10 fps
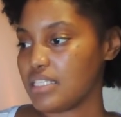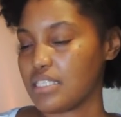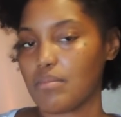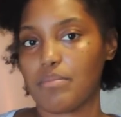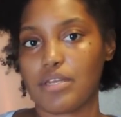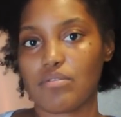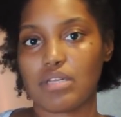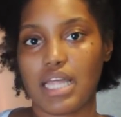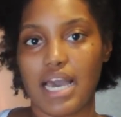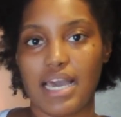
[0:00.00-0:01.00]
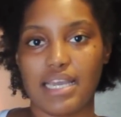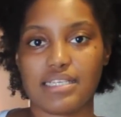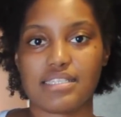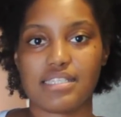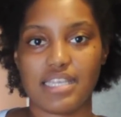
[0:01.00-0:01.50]
some
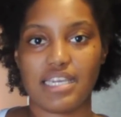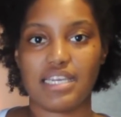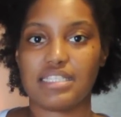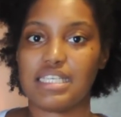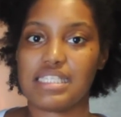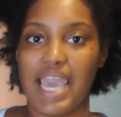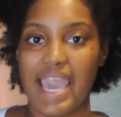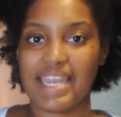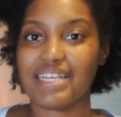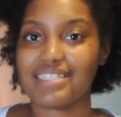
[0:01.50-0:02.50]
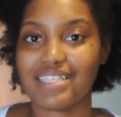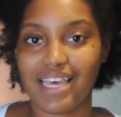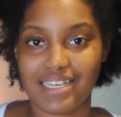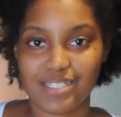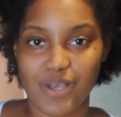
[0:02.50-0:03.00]
mineralized thing that's added to
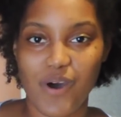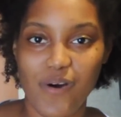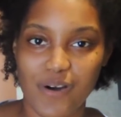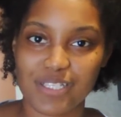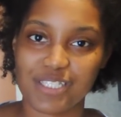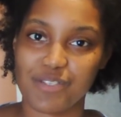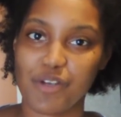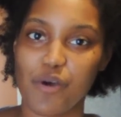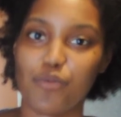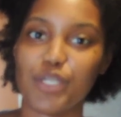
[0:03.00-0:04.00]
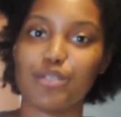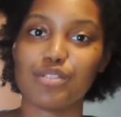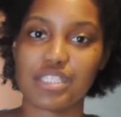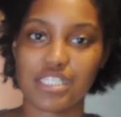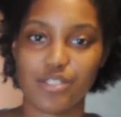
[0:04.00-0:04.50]
like salt. You know, we
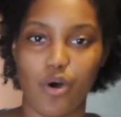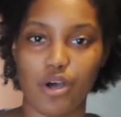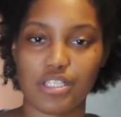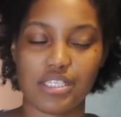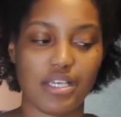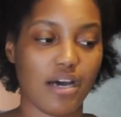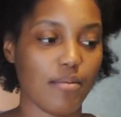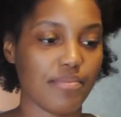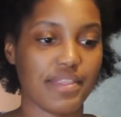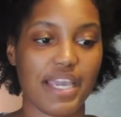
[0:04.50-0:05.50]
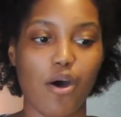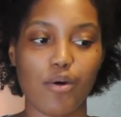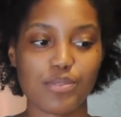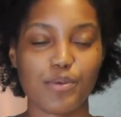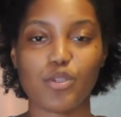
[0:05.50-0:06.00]
use sea salts. They
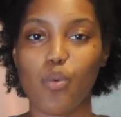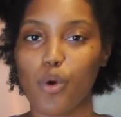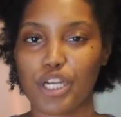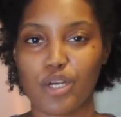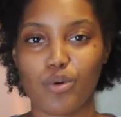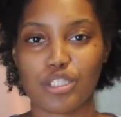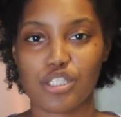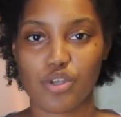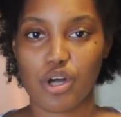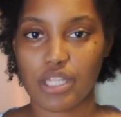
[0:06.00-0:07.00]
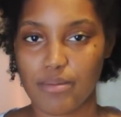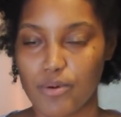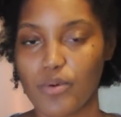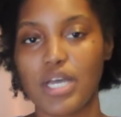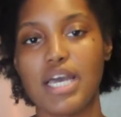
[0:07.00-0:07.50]
always put the warning on the salt
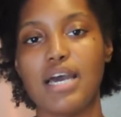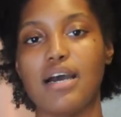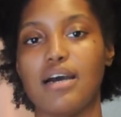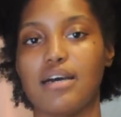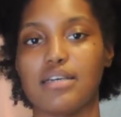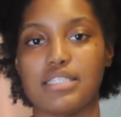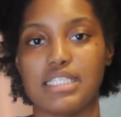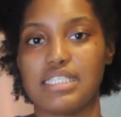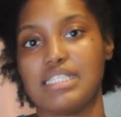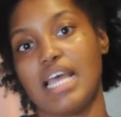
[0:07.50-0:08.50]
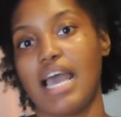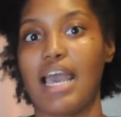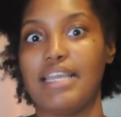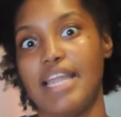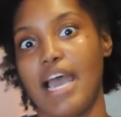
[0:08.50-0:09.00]
label. This is not
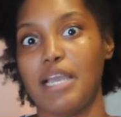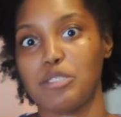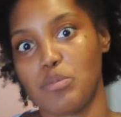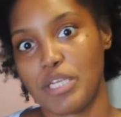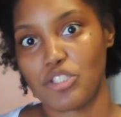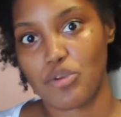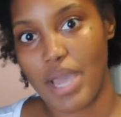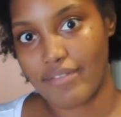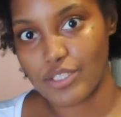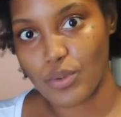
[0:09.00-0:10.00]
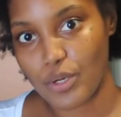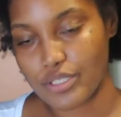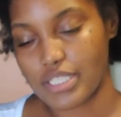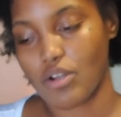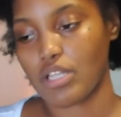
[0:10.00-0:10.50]
iodized, so make sure you have a
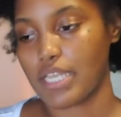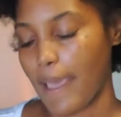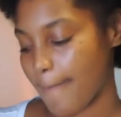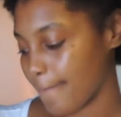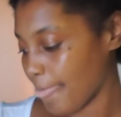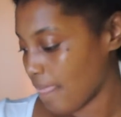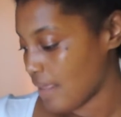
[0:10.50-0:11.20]
source and all of that.